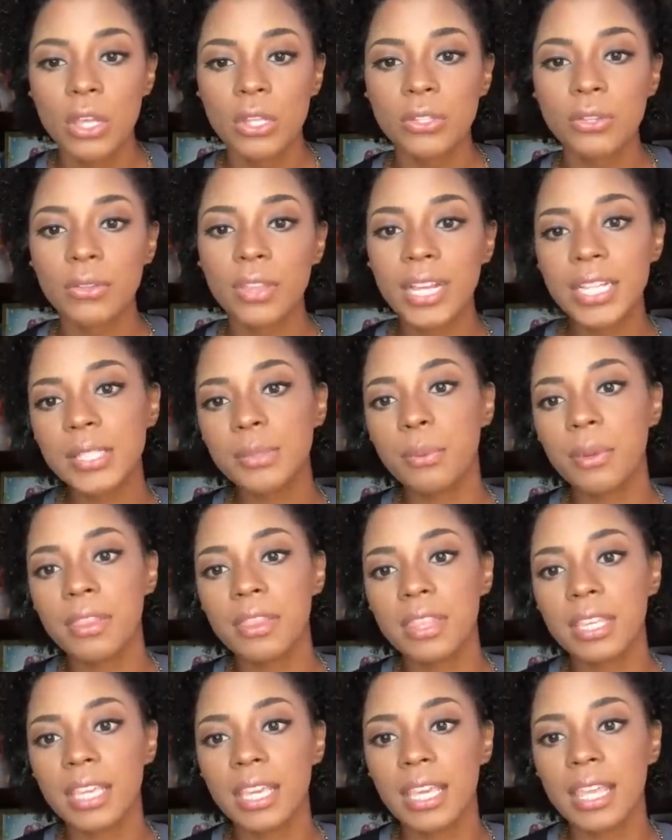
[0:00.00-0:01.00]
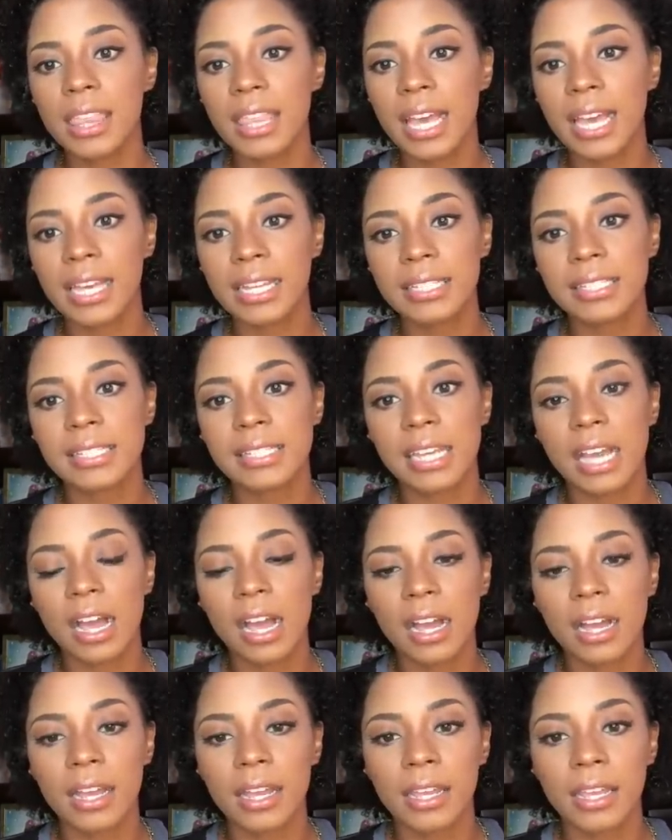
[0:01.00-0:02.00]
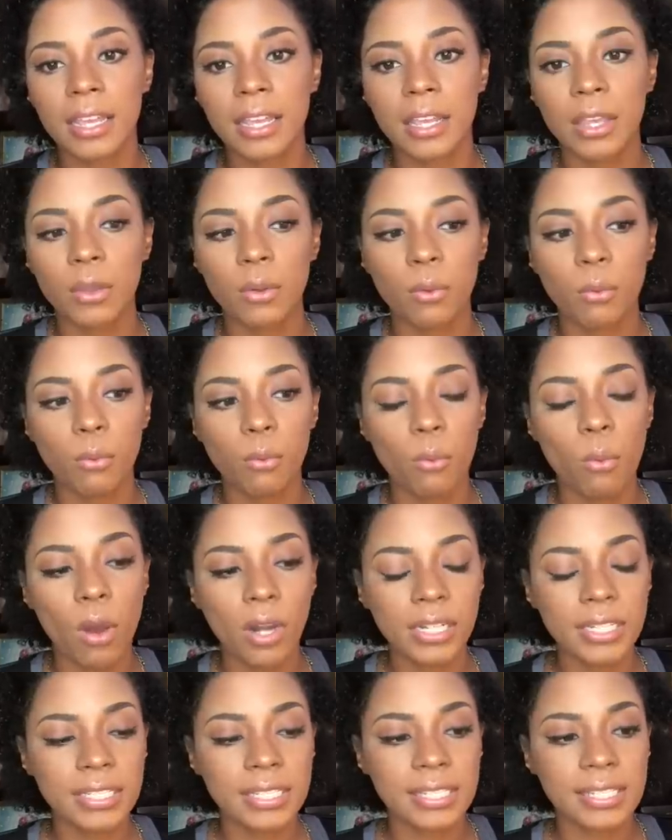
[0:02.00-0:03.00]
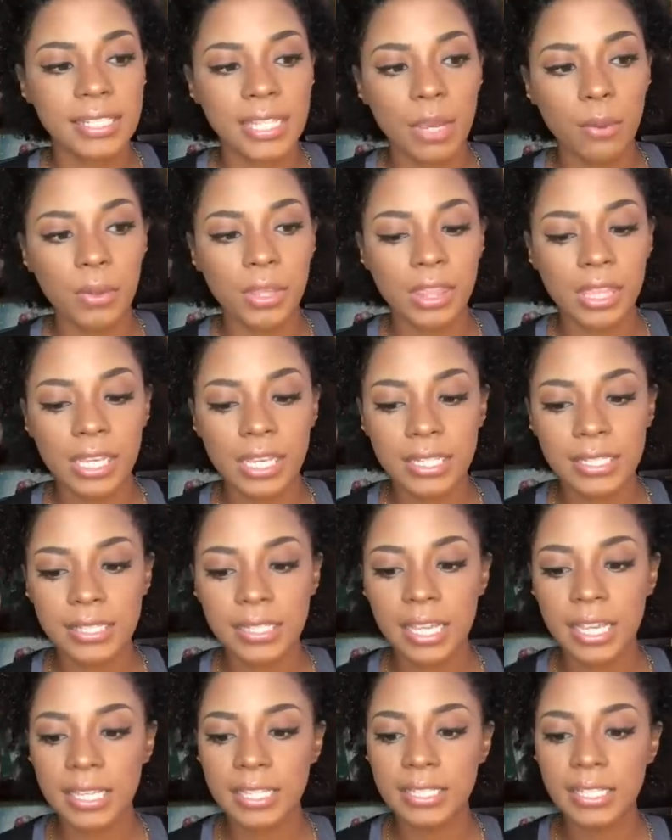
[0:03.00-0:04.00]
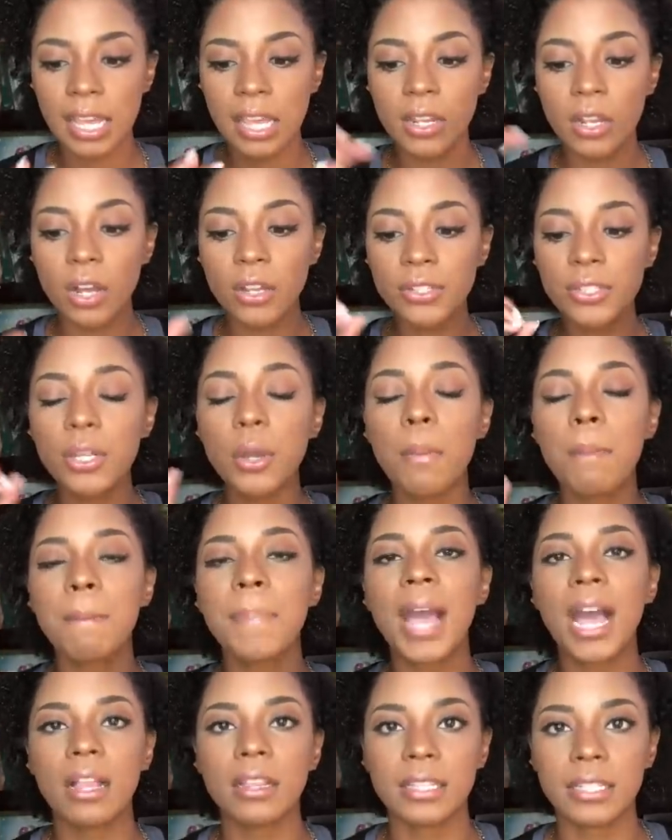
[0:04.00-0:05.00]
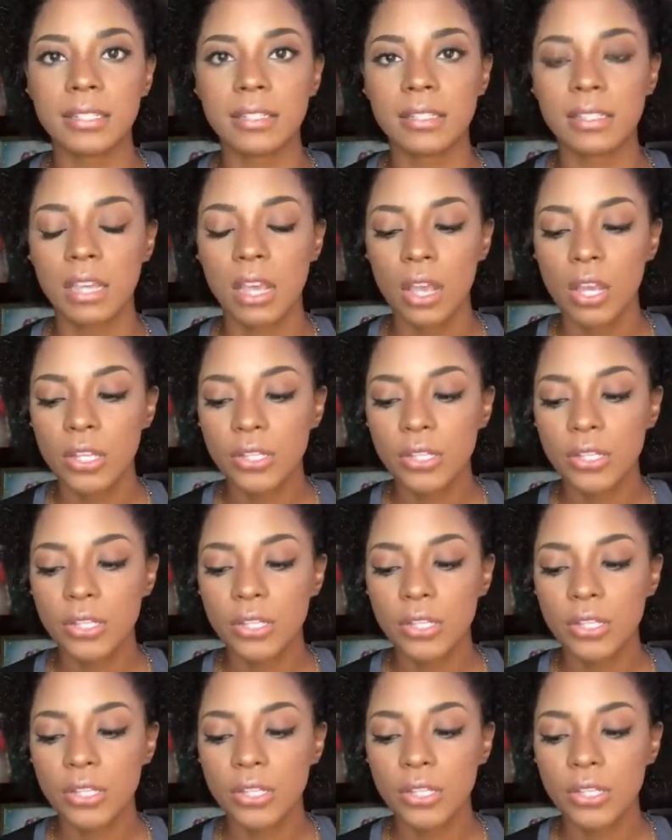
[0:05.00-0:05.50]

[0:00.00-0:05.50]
So that's one thing that I wanted to say with this is, and also balance.